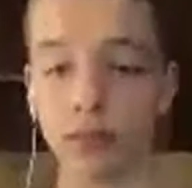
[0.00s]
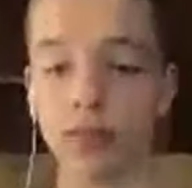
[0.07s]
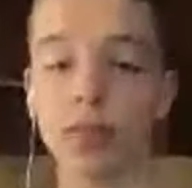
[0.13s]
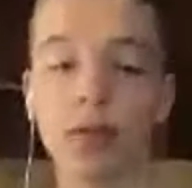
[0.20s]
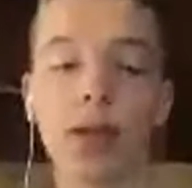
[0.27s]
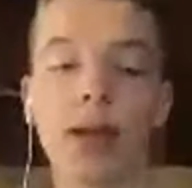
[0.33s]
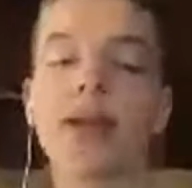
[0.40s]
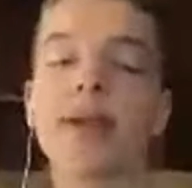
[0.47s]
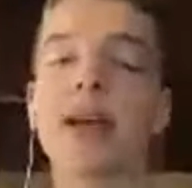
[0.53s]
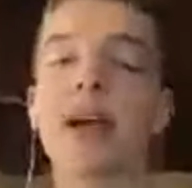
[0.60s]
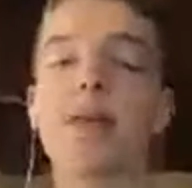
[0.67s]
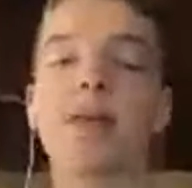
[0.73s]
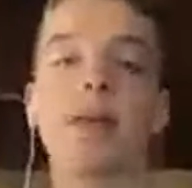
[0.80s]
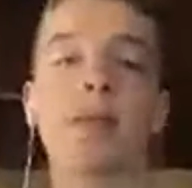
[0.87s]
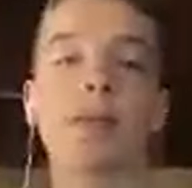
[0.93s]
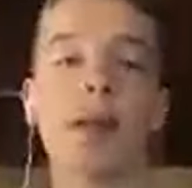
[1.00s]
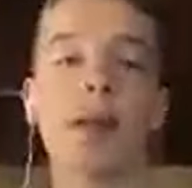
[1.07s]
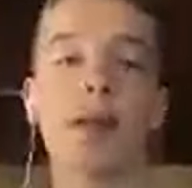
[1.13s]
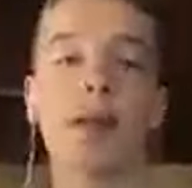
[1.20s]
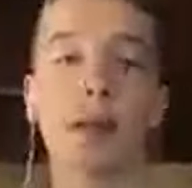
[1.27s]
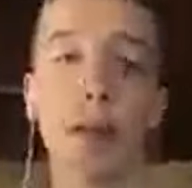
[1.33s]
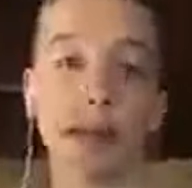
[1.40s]
it's kind of a Blender
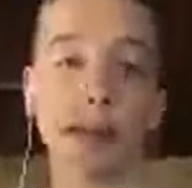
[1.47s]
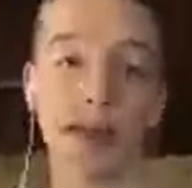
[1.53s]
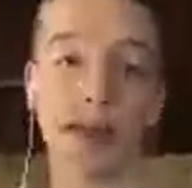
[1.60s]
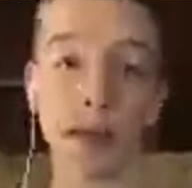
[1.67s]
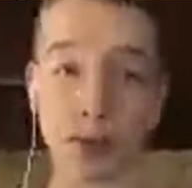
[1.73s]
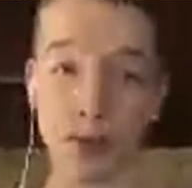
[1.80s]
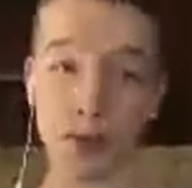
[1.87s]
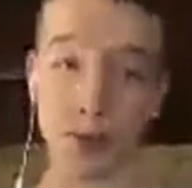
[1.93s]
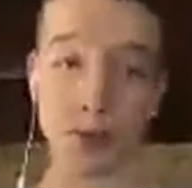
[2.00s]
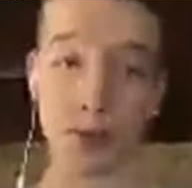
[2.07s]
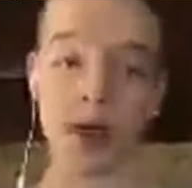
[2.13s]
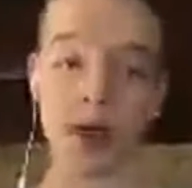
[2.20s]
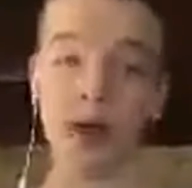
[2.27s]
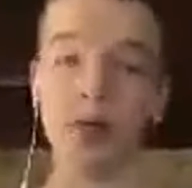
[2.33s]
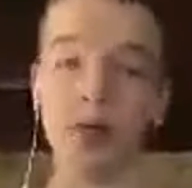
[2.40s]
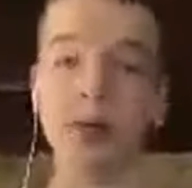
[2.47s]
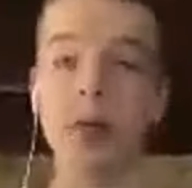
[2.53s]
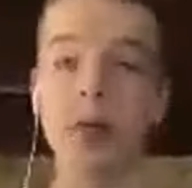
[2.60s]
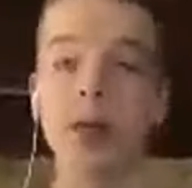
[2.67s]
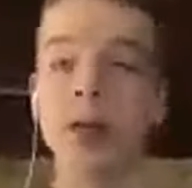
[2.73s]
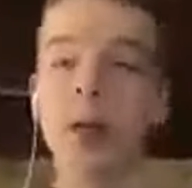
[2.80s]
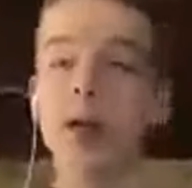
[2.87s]
basics tutorial.
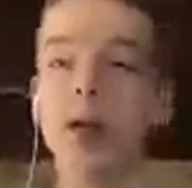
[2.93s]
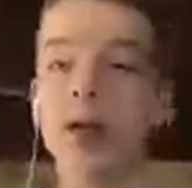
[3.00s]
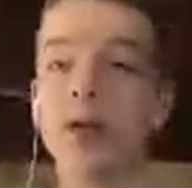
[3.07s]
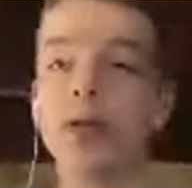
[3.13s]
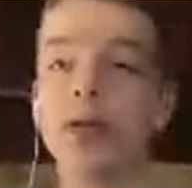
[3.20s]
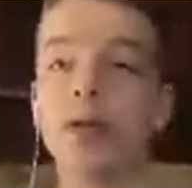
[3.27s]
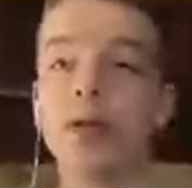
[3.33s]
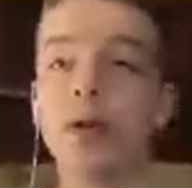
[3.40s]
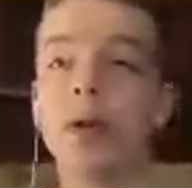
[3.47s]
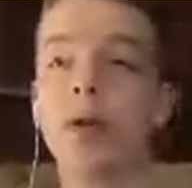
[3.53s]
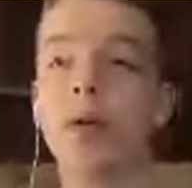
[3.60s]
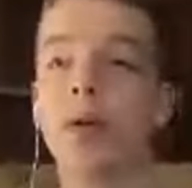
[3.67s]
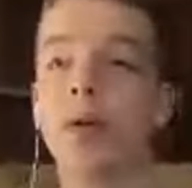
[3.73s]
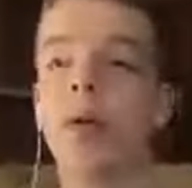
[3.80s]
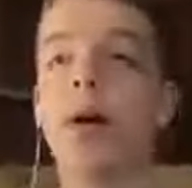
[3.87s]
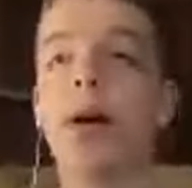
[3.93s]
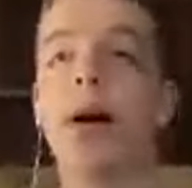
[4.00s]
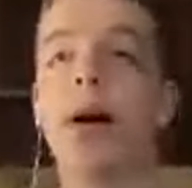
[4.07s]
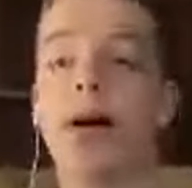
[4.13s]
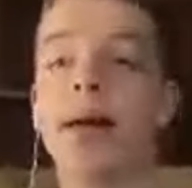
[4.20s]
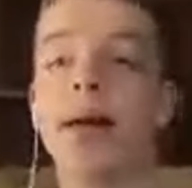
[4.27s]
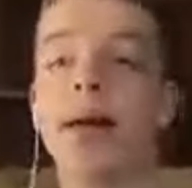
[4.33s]
So
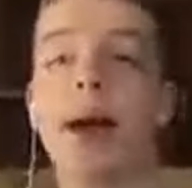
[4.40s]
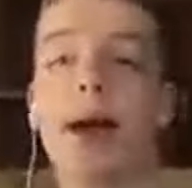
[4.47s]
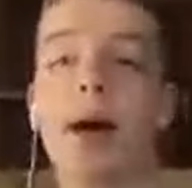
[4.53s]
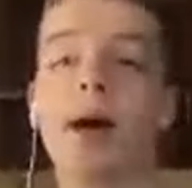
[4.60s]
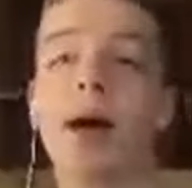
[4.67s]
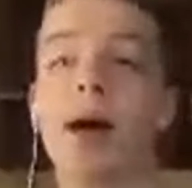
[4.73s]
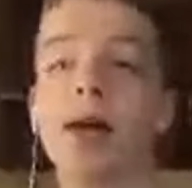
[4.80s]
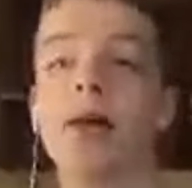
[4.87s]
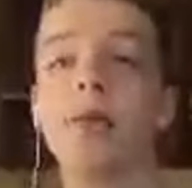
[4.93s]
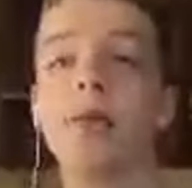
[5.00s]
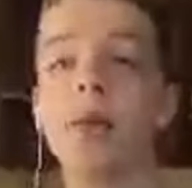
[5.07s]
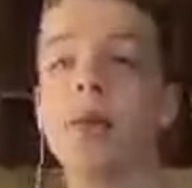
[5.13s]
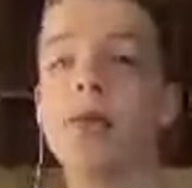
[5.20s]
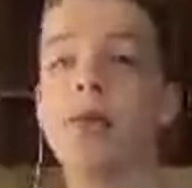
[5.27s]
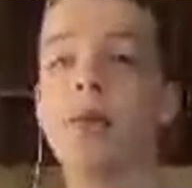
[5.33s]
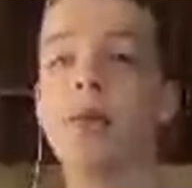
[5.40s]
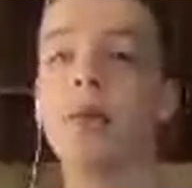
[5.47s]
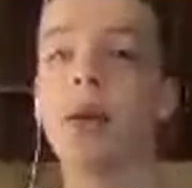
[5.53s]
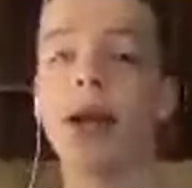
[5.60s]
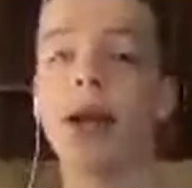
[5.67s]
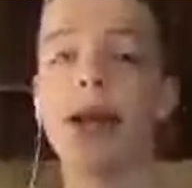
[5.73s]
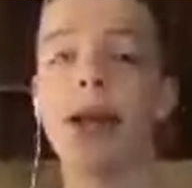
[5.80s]
yeah, you'll be
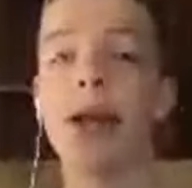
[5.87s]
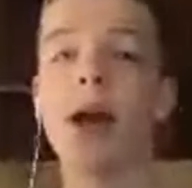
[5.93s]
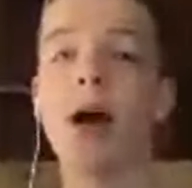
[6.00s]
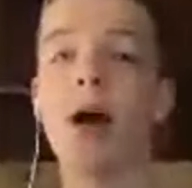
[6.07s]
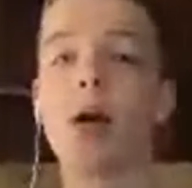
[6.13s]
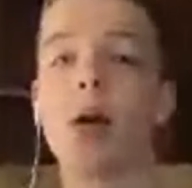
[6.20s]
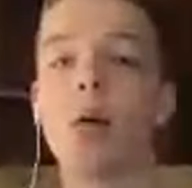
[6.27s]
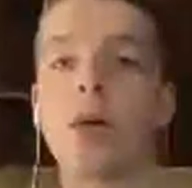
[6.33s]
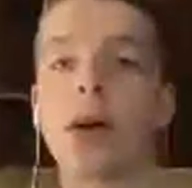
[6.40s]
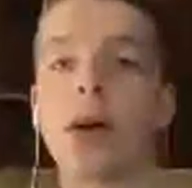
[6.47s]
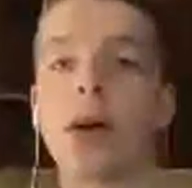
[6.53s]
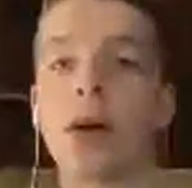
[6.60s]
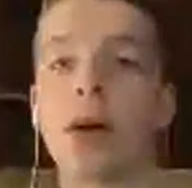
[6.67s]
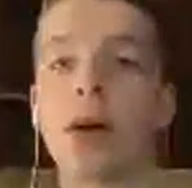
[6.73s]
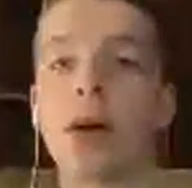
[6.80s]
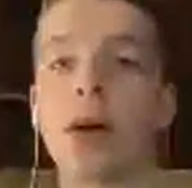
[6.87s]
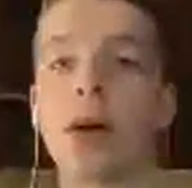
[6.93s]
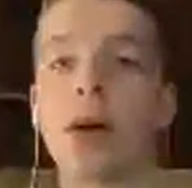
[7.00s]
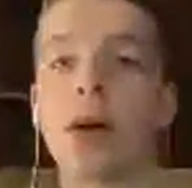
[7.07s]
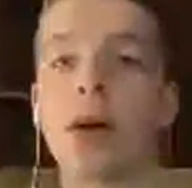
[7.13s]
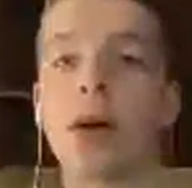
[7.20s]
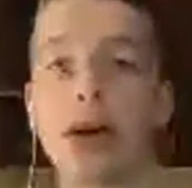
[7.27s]
creating a quick
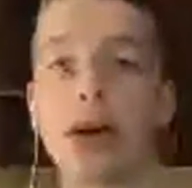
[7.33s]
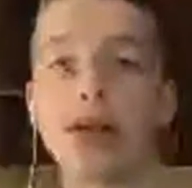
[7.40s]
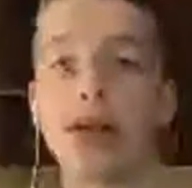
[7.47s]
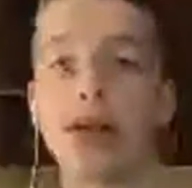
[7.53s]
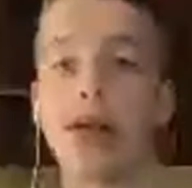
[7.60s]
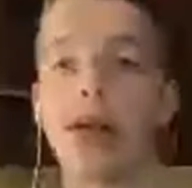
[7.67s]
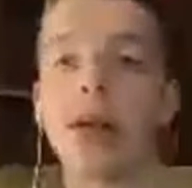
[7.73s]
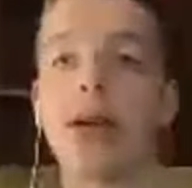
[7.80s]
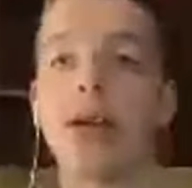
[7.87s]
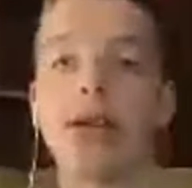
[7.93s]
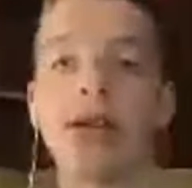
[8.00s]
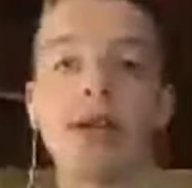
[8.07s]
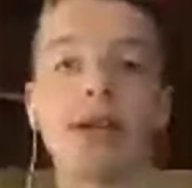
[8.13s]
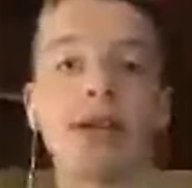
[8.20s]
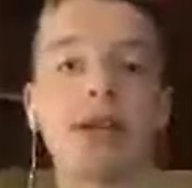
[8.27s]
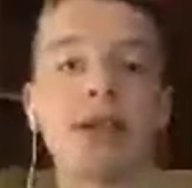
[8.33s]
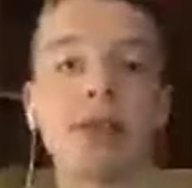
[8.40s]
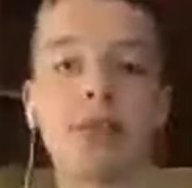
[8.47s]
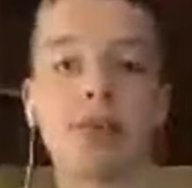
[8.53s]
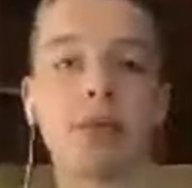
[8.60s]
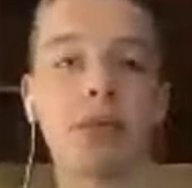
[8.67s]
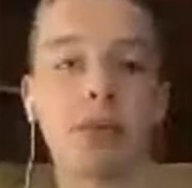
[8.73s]
vase, just a
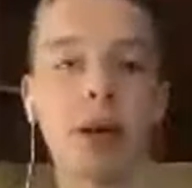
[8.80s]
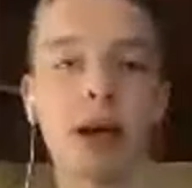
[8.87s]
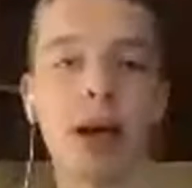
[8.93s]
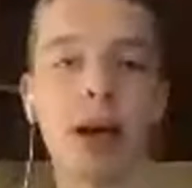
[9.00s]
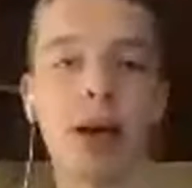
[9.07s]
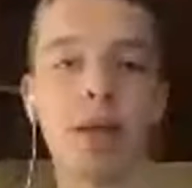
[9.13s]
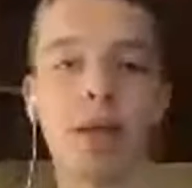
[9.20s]
simple kind of,